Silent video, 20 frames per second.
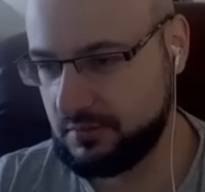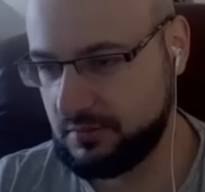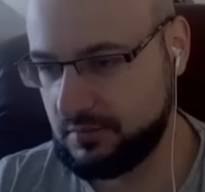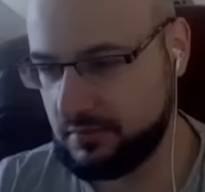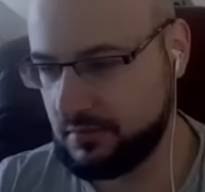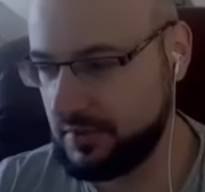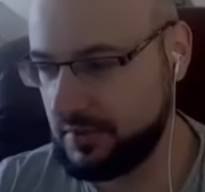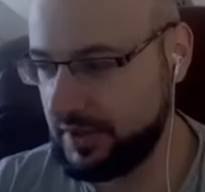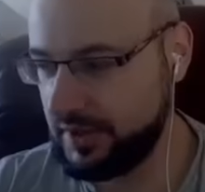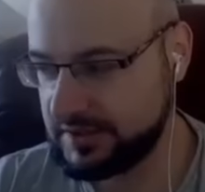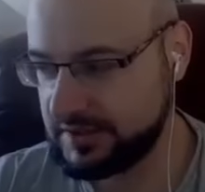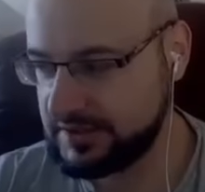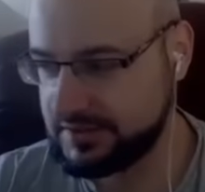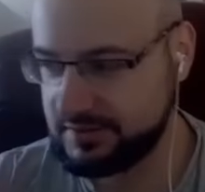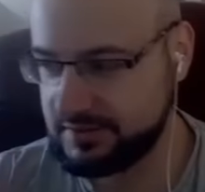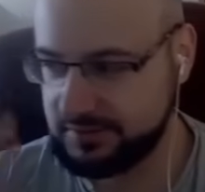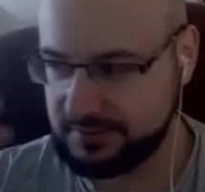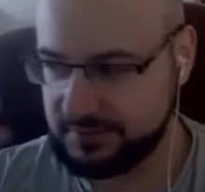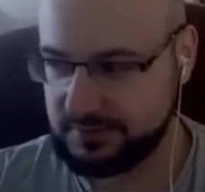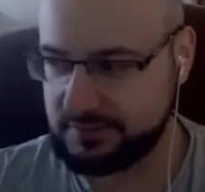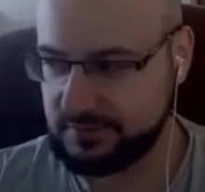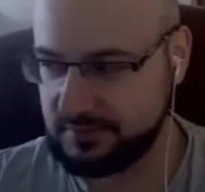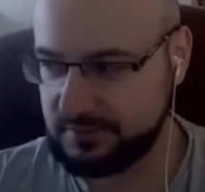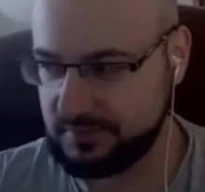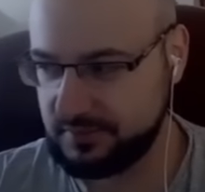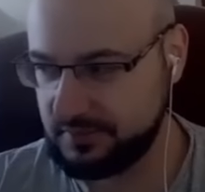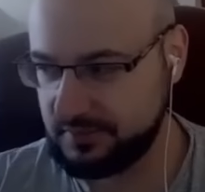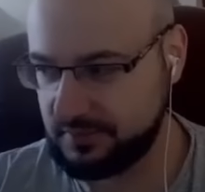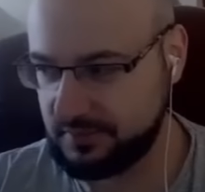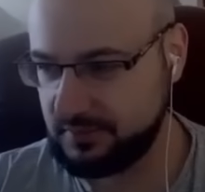Like
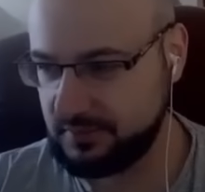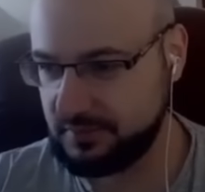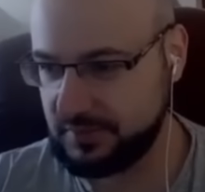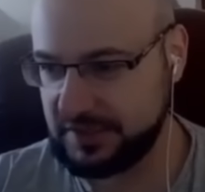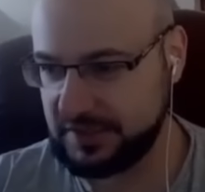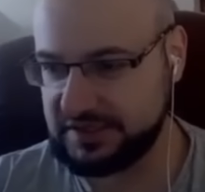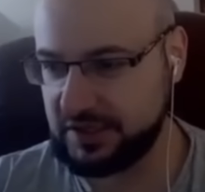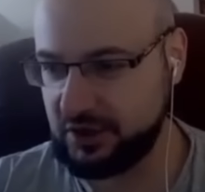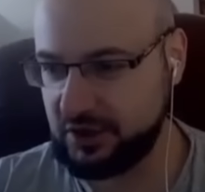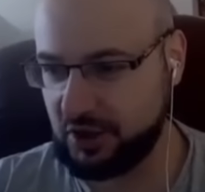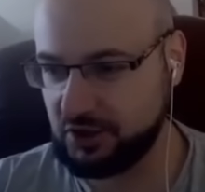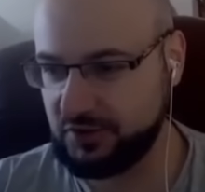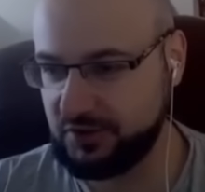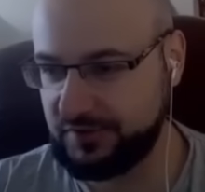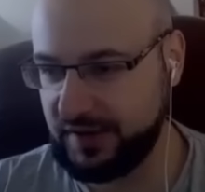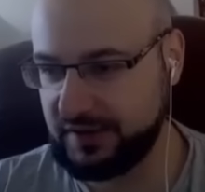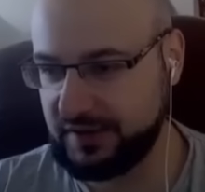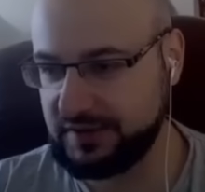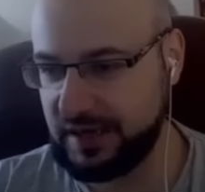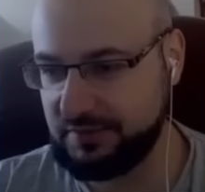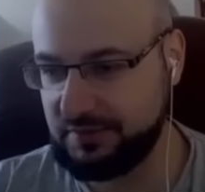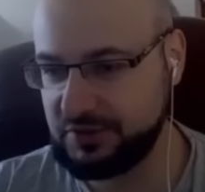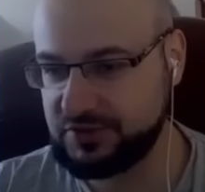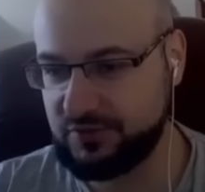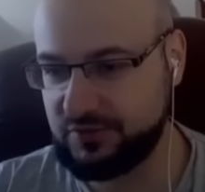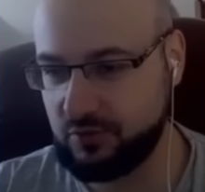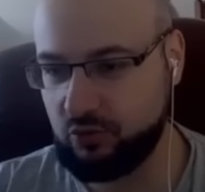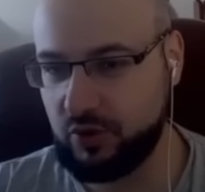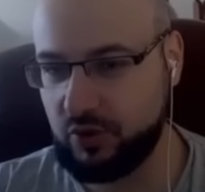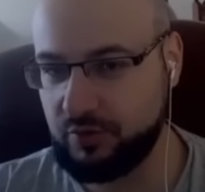that's a lot of like damage
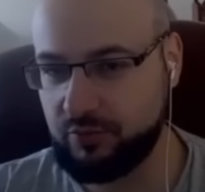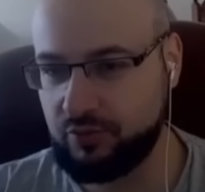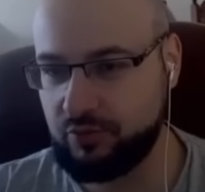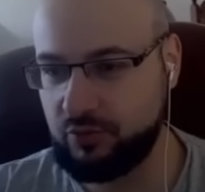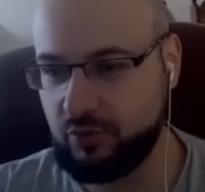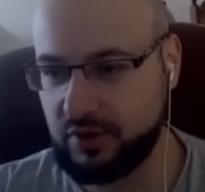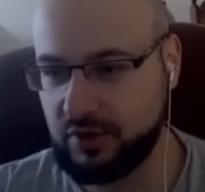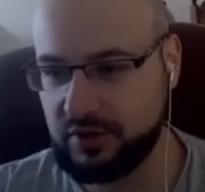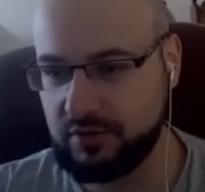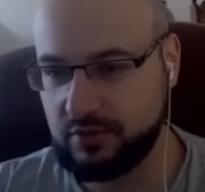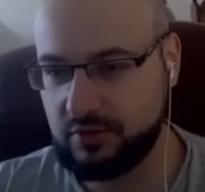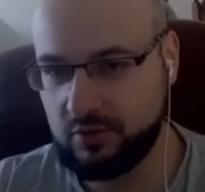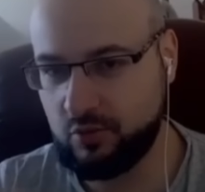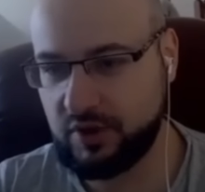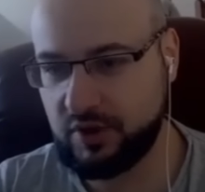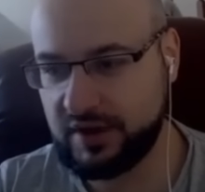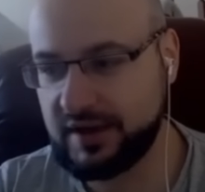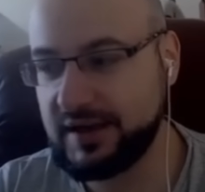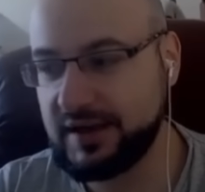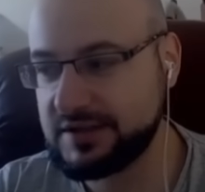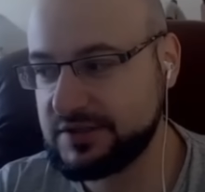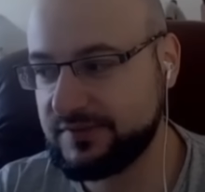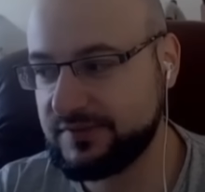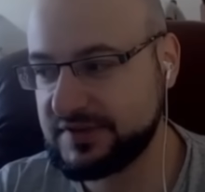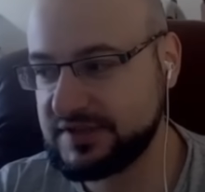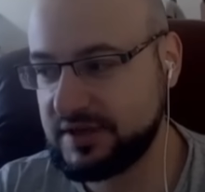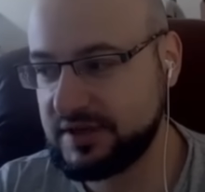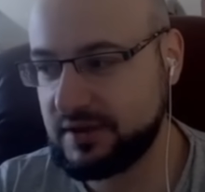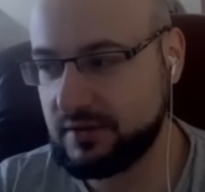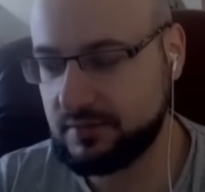for one cast of a
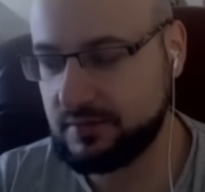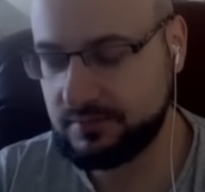skill.